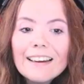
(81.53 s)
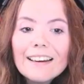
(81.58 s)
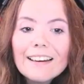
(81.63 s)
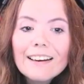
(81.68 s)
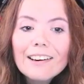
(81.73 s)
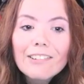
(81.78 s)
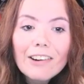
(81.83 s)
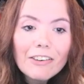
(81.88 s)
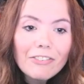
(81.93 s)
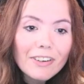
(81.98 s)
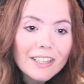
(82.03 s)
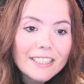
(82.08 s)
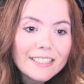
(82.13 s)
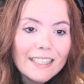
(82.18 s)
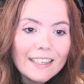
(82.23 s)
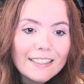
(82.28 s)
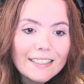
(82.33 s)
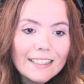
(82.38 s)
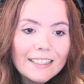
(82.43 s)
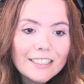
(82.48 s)
Graphic
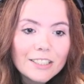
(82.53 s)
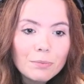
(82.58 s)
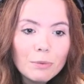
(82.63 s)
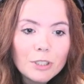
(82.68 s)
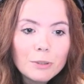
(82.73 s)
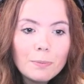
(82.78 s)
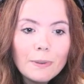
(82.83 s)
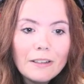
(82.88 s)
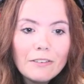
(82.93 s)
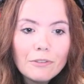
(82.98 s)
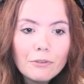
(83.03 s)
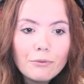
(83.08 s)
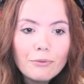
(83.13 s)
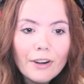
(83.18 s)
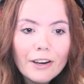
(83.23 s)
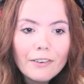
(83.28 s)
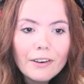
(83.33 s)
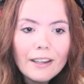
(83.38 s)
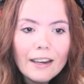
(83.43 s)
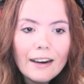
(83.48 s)
settings must be
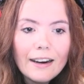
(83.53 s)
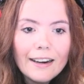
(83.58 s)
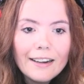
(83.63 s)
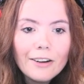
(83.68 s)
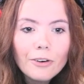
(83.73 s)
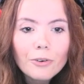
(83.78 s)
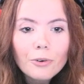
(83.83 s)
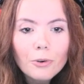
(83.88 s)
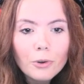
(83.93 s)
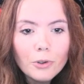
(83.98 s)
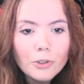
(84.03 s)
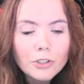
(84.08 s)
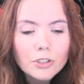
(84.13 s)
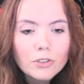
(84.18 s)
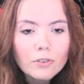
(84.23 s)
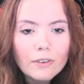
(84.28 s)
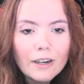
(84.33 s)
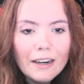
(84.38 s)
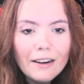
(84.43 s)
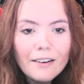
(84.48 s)
very high or
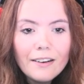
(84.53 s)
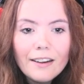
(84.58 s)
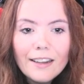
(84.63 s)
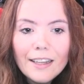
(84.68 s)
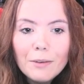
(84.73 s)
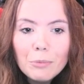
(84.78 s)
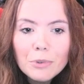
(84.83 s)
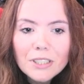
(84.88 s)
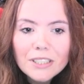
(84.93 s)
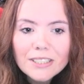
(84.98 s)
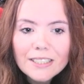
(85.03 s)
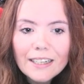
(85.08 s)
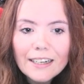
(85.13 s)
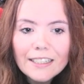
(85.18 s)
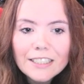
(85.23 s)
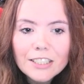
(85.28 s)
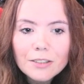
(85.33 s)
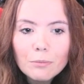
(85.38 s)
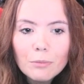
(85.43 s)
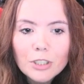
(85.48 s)
ultra. Image
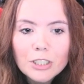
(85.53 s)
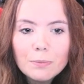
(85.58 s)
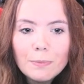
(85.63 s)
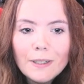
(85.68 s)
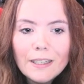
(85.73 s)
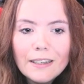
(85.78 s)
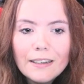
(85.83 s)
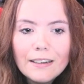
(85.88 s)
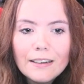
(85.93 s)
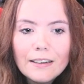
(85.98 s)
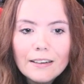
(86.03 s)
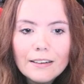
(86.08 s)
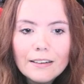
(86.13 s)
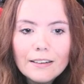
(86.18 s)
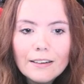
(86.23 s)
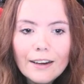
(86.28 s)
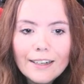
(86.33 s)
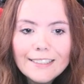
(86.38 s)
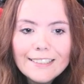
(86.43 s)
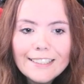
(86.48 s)
size must be
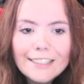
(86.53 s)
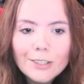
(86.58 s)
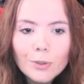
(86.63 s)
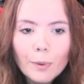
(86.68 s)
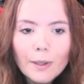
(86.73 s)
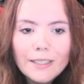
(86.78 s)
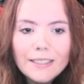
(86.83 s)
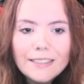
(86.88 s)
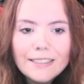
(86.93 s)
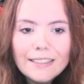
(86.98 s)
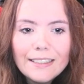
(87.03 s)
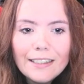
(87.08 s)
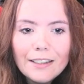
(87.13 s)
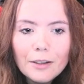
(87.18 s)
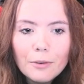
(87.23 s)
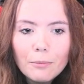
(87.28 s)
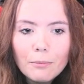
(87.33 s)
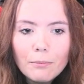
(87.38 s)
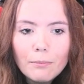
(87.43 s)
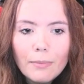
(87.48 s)
1920
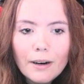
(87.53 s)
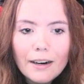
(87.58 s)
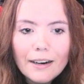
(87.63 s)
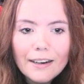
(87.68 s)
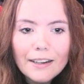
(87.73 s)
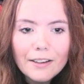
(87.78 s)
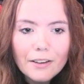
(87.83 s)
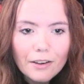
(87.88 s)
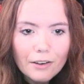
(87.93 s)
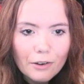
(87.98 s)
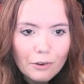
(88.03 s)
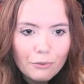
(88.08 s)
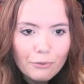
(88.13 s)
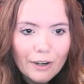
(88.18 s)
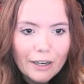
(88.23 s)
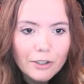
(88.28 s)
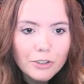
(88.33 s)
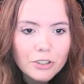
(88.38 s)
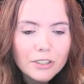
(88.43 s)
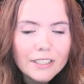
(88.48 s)
by
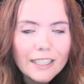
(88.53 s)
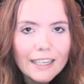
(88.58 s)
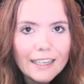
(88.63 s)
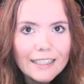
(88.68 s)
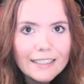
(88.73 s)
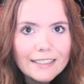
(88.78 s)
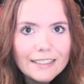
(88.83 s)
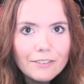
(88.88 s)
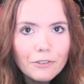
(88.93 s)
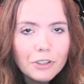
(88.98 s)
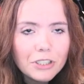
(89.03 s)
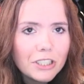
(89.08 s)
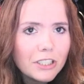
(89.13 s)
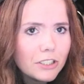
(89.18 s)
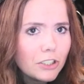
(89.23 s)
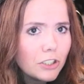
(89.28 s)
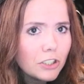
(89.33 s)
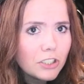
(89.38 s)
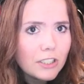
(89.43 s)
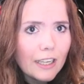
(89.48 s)
1080, which is
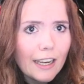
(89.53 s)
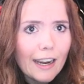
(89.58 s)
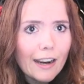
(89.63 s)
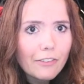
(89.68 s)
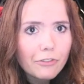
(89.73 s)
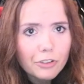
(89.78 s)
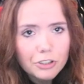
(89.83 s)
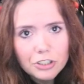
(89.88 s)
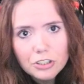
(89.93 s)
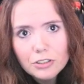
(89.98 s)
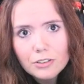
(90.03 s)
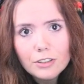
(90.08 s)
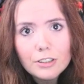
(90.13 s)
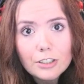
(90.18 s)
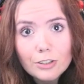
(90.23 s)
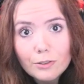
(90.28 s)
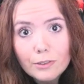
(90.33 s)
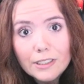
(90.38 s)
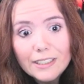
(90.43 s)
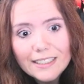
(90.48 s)
just the average
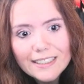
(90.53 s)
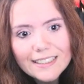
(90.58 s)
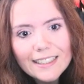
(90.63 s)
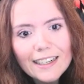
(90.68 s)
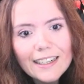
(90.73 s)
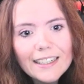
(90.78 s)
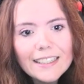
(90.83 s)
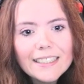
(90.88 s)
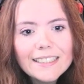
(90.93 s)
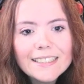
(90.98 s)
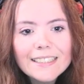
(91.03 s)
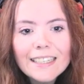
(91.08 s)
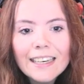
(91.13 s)
screen size.